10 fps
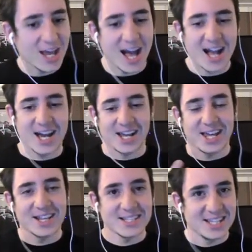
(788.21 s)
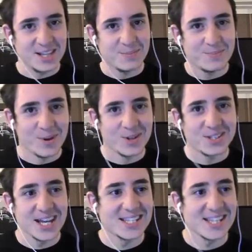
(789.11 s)
I kind of see the both
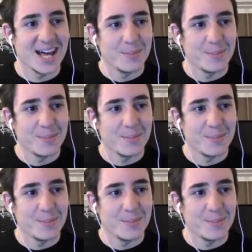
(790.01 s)
sides of that,